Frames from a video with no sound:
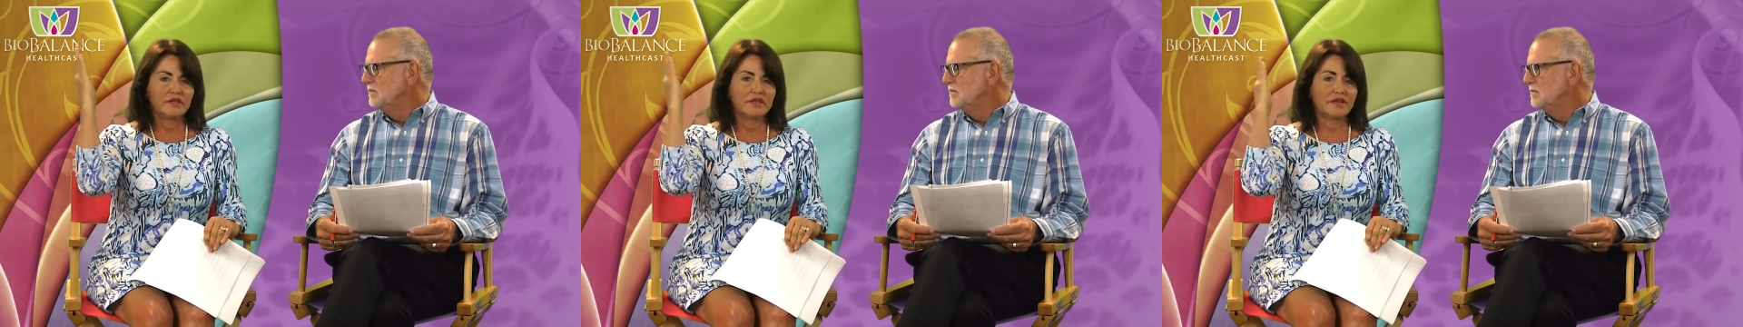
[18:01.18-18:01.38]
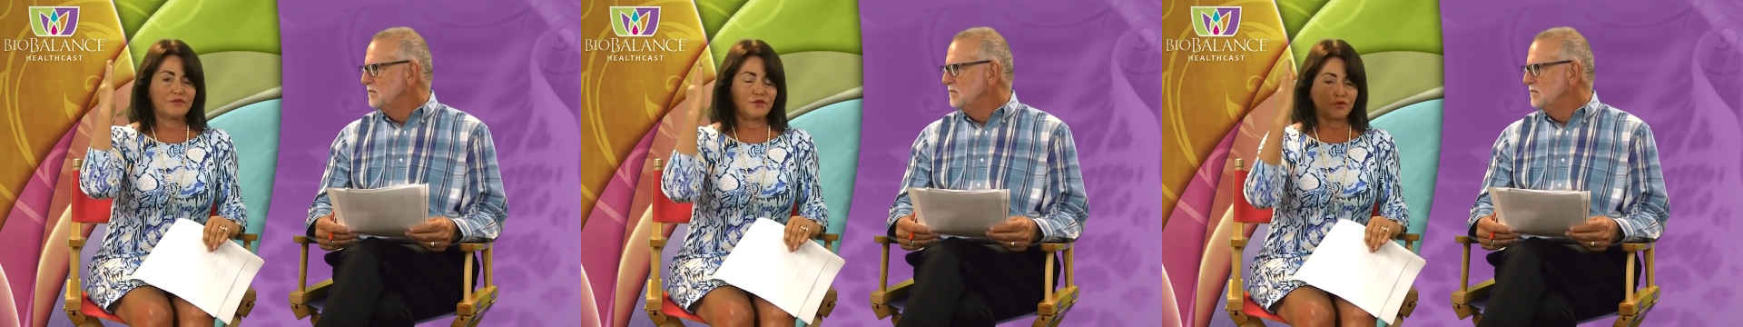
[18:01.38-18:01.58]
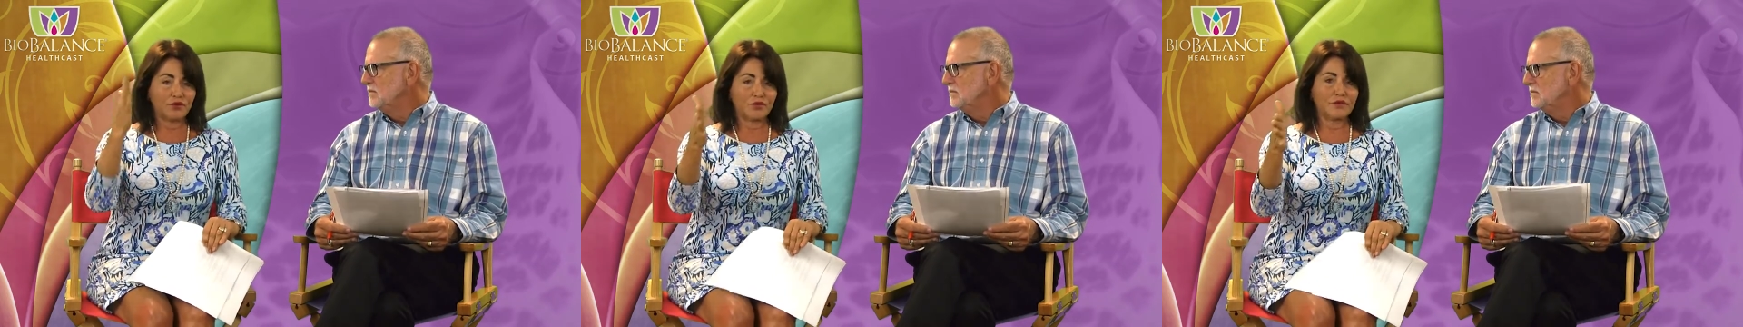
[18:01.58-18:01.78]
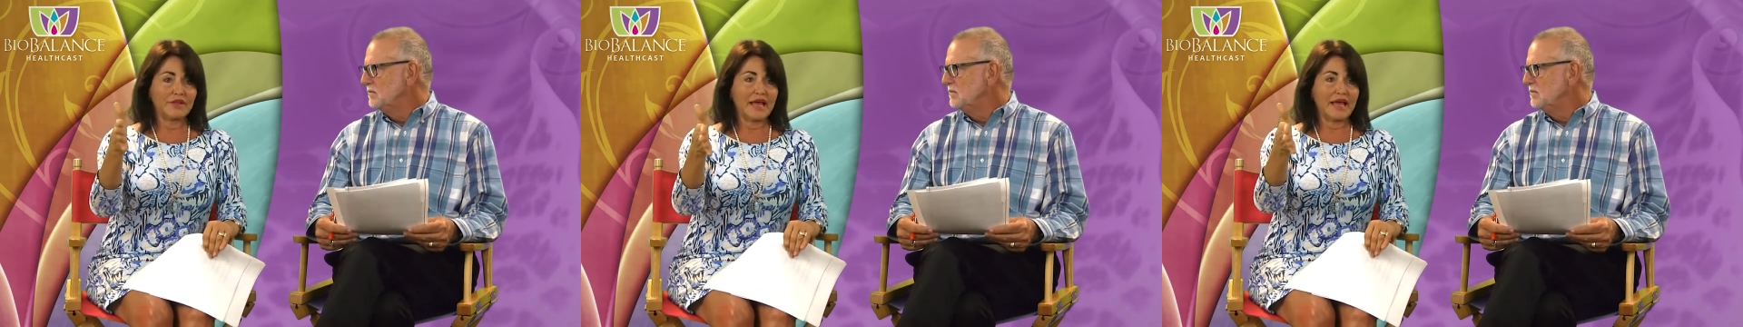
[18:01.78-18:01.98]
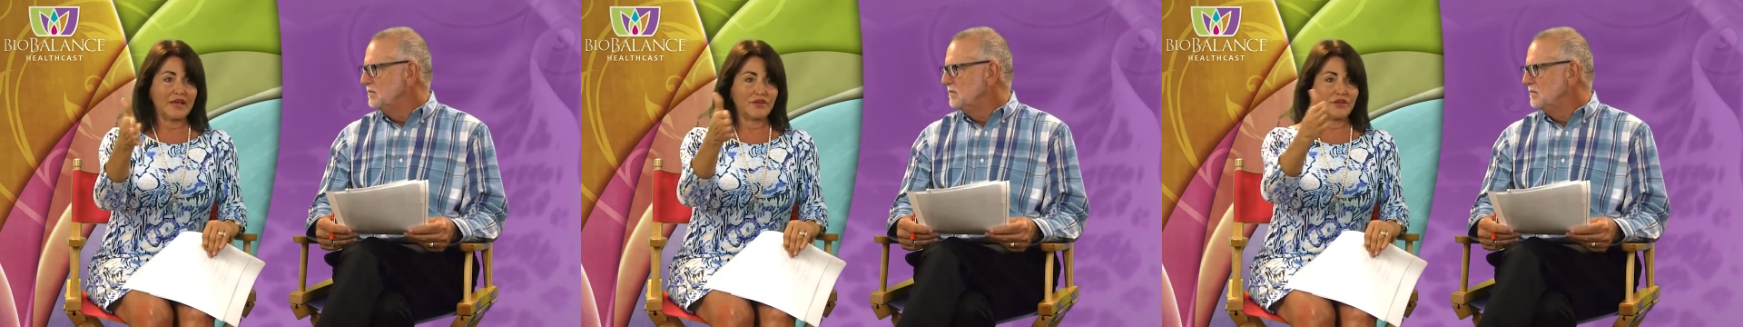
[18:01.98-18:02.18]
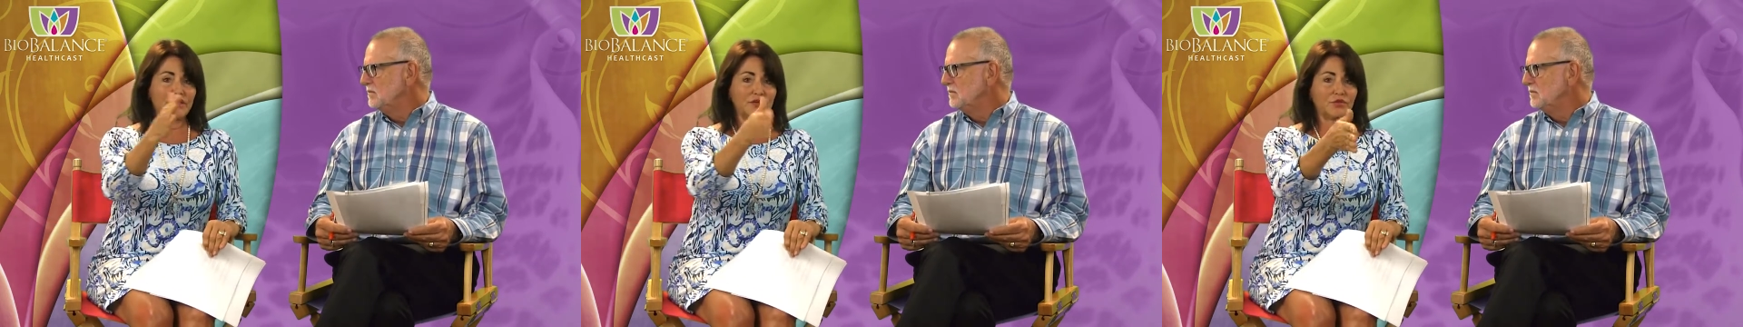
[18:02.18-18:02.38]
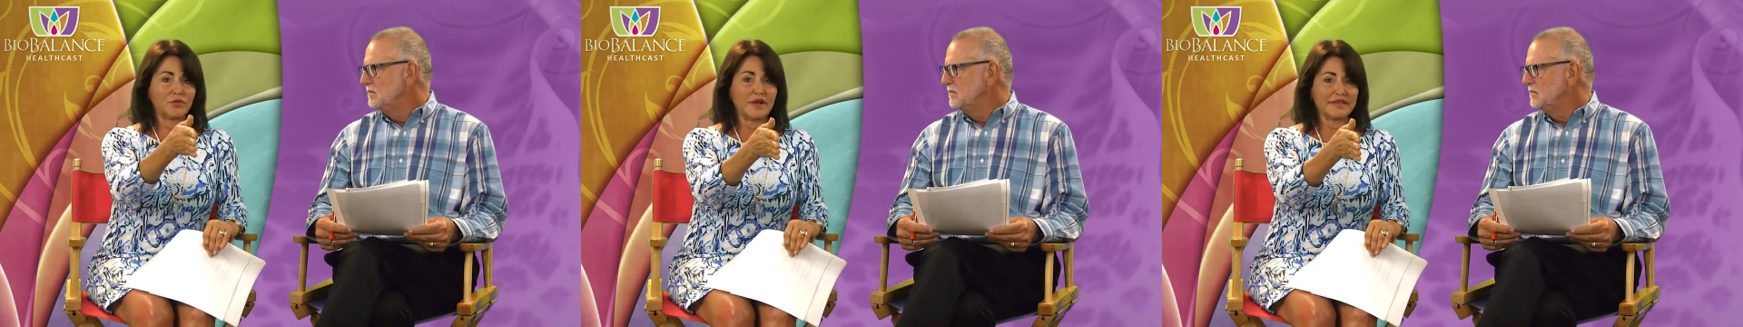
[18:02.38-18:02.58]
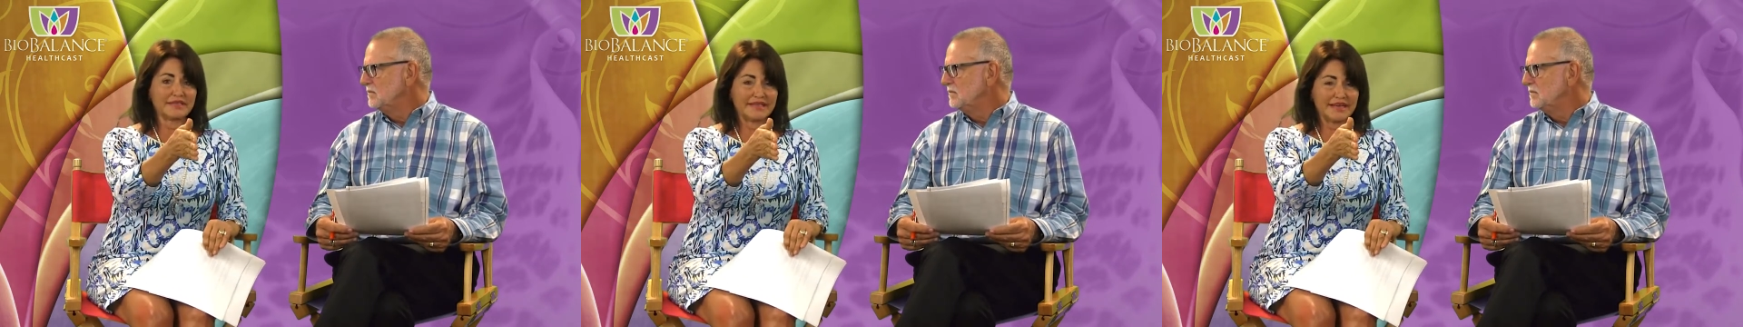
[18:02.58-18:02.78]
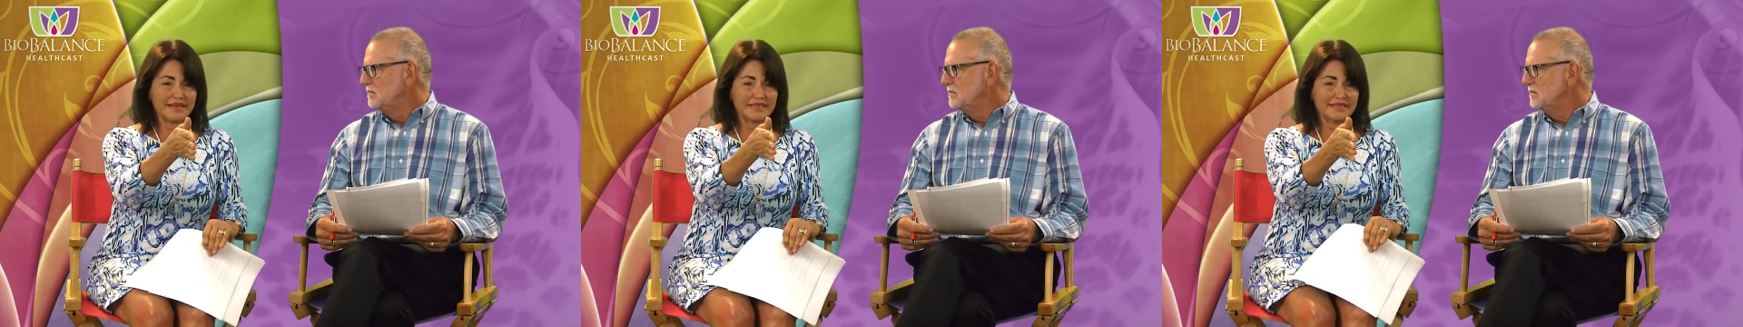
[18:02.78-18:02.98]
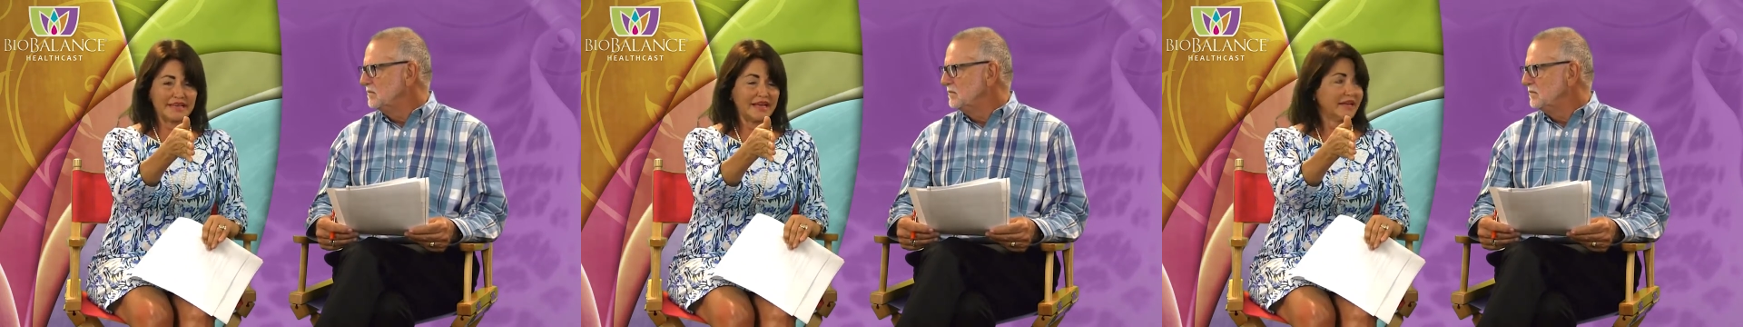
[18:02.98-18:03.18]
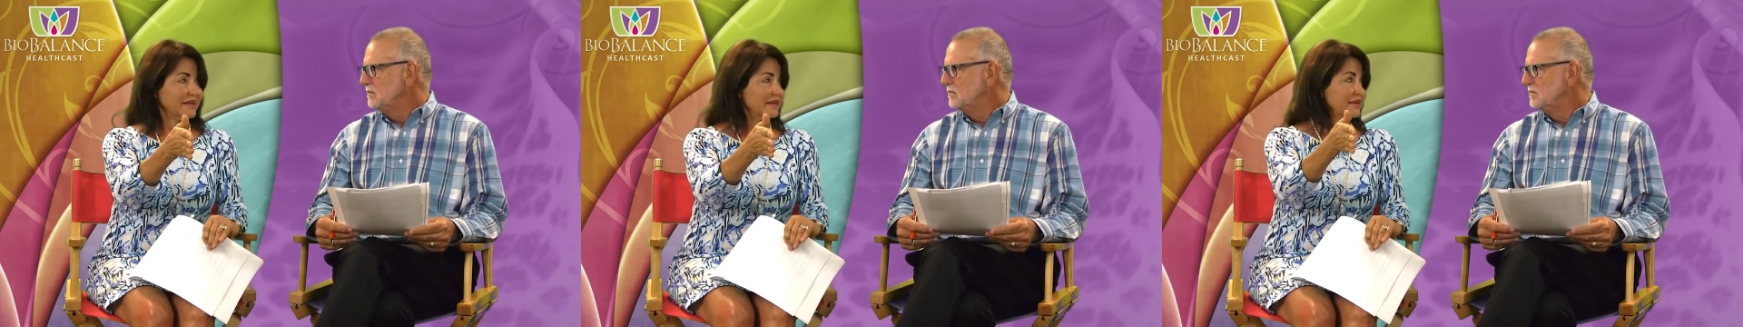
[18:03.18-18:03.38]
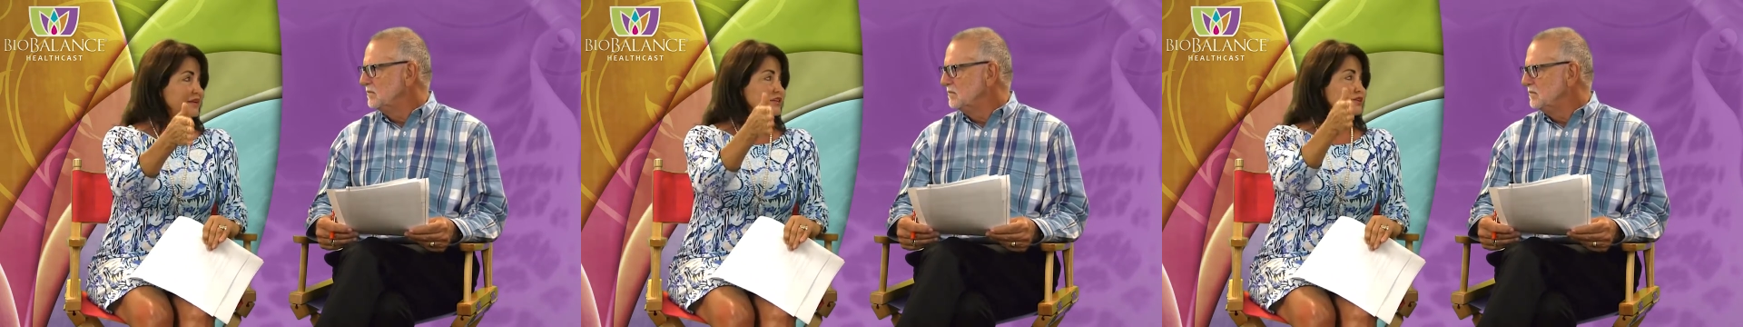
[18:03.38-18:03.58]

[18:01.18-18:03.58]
Speaker 1: if you're doing that you need to rest the next day